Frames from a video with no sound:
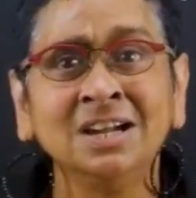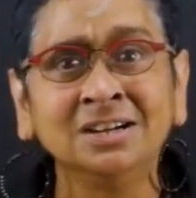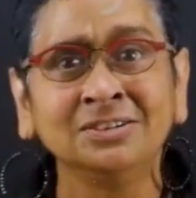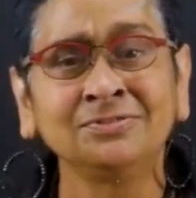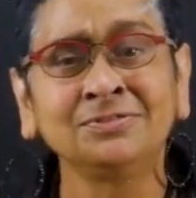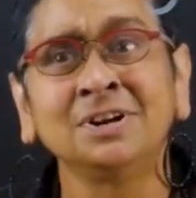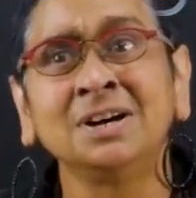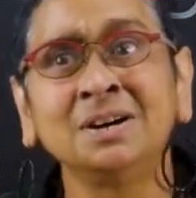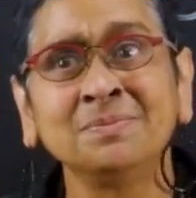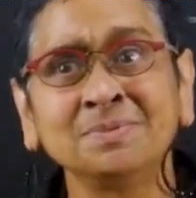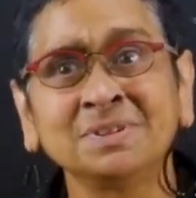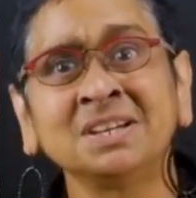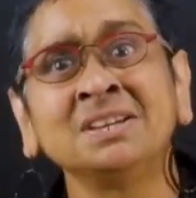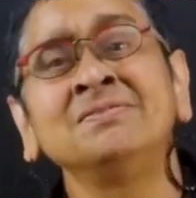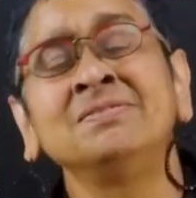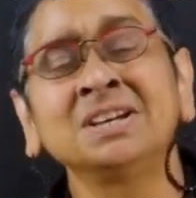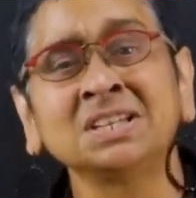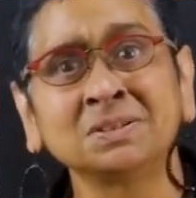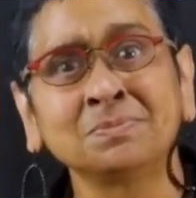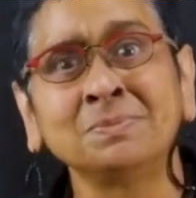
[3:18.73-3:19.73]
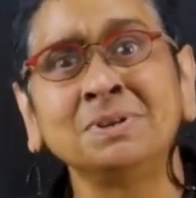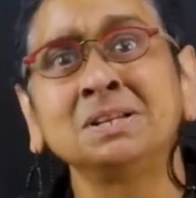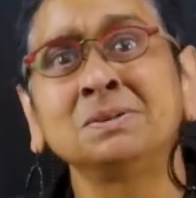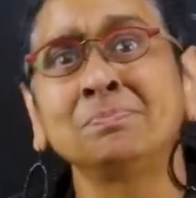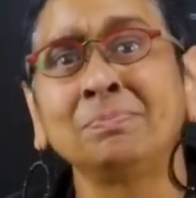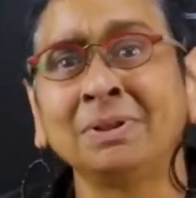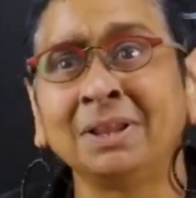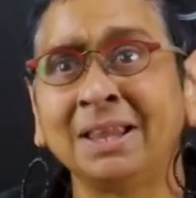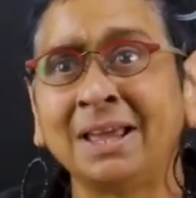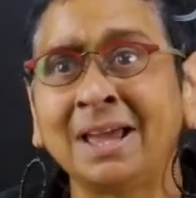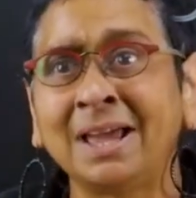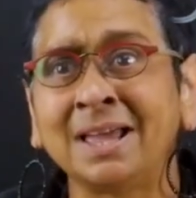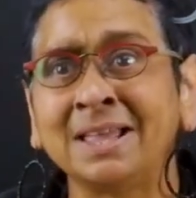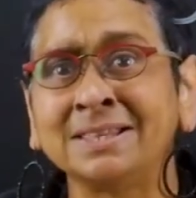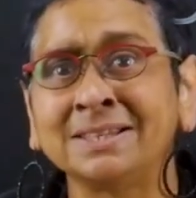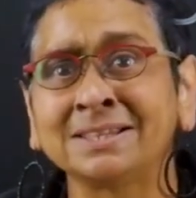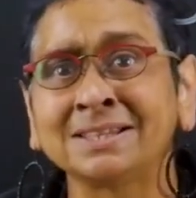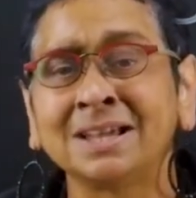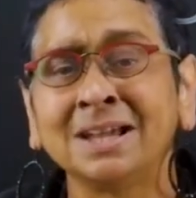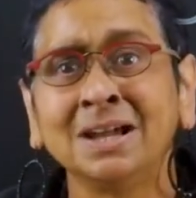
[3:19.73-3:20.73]
Firms' investment
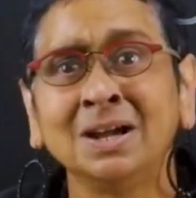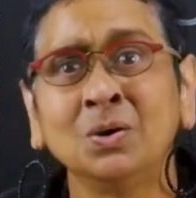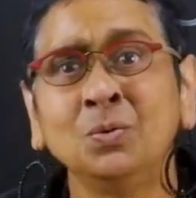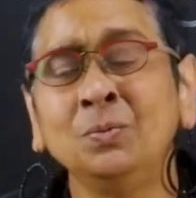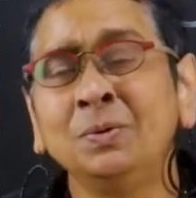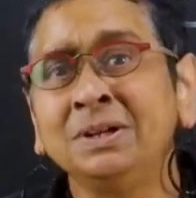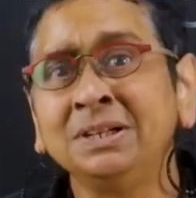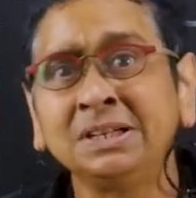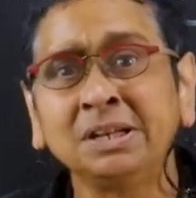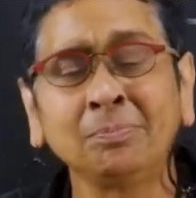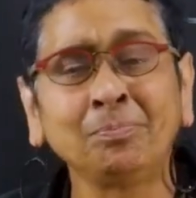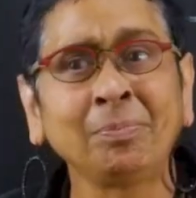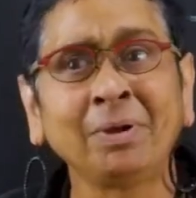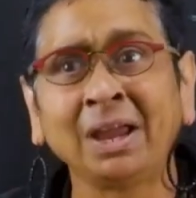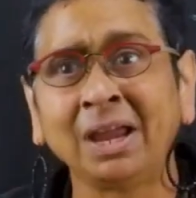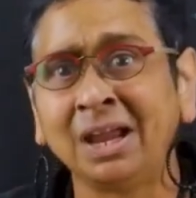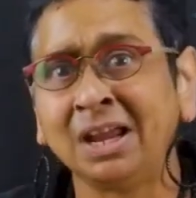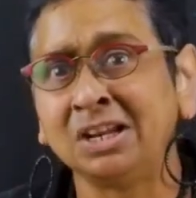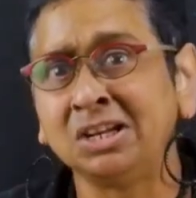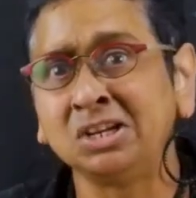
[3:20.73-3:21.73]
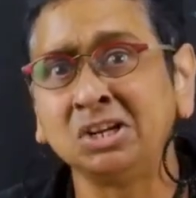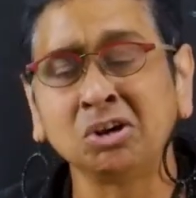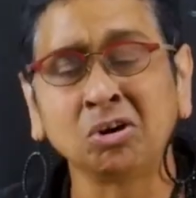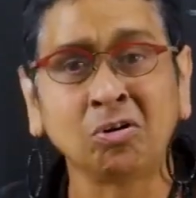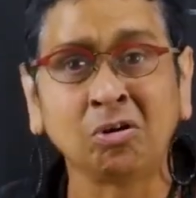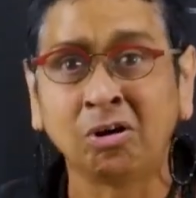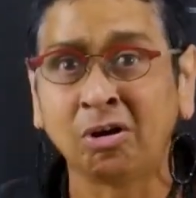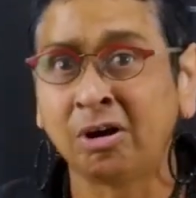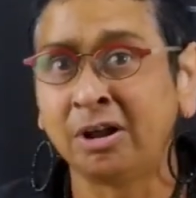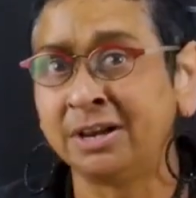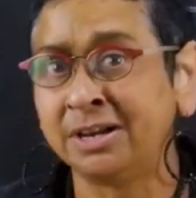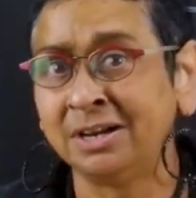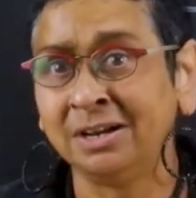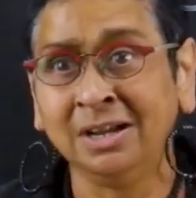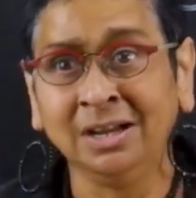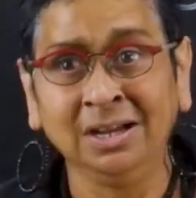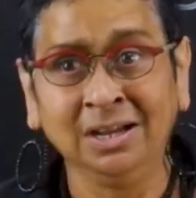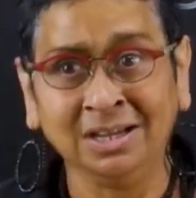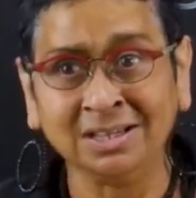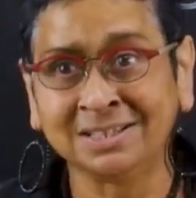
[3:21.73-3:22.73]
plans will depend on
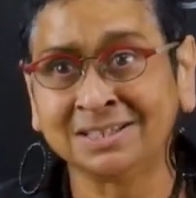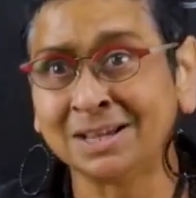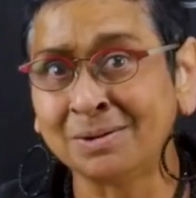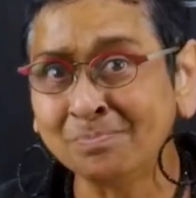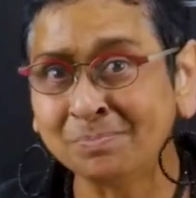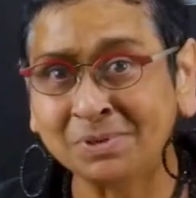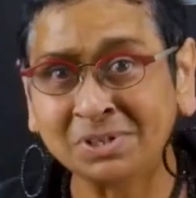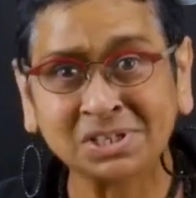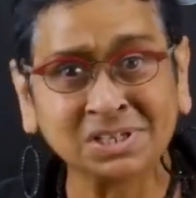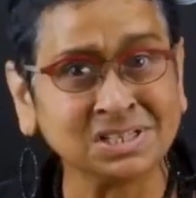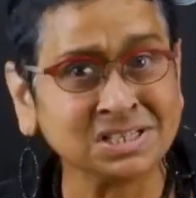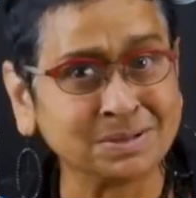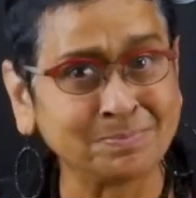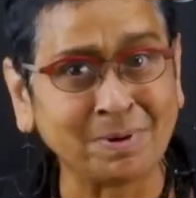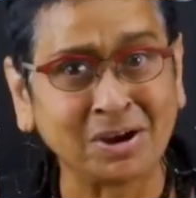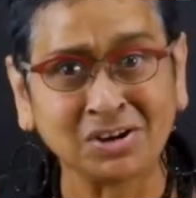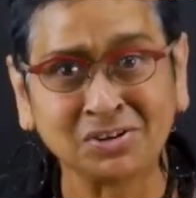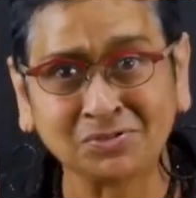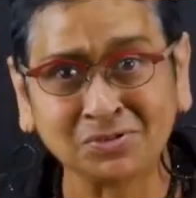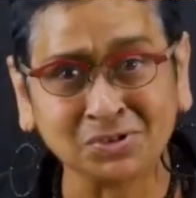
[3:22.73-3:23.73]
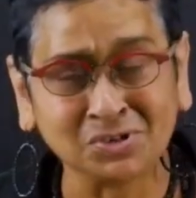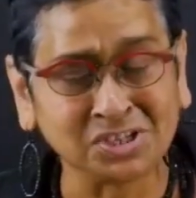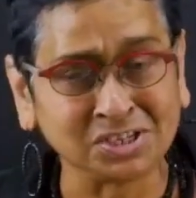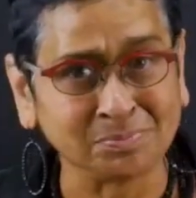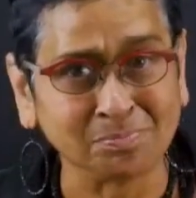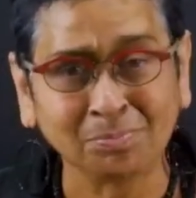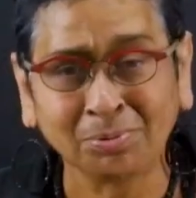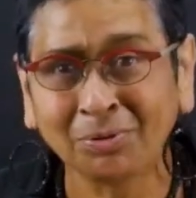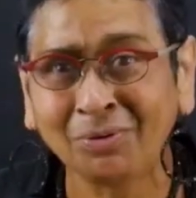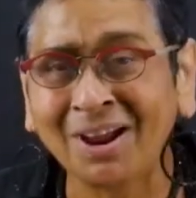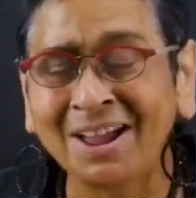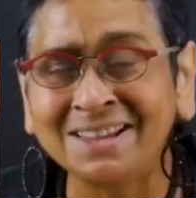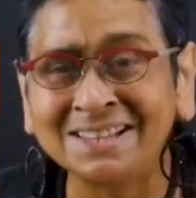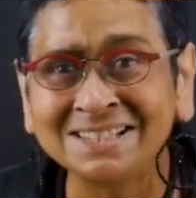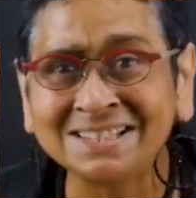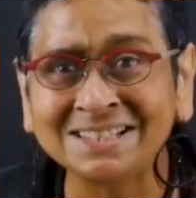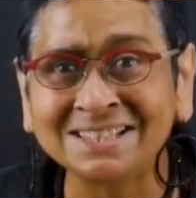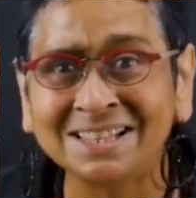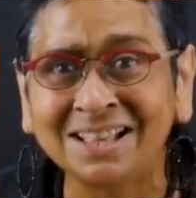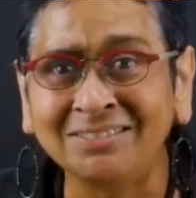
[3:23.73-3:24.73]
assumptions about future
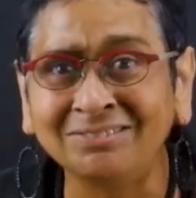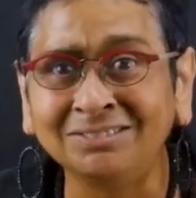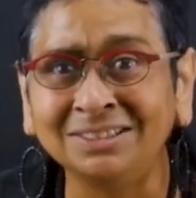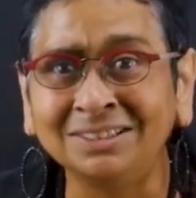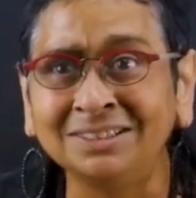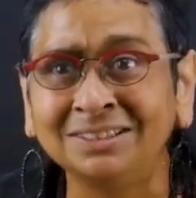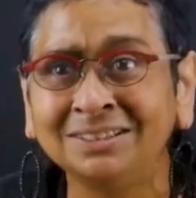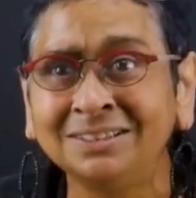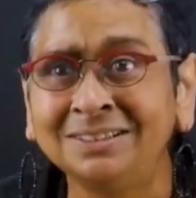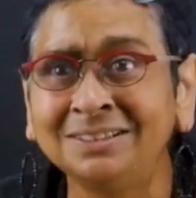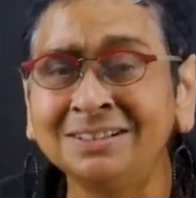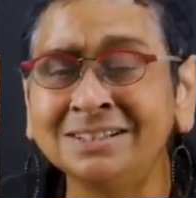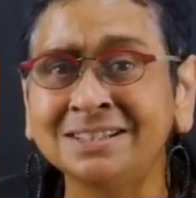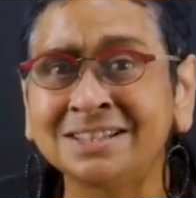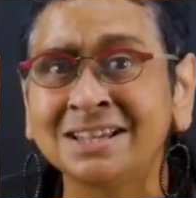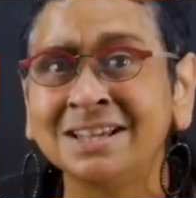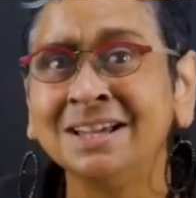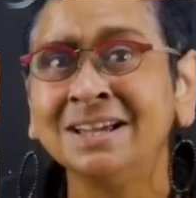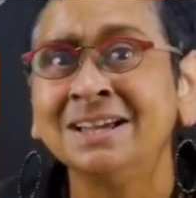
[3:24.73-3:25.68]
price levels.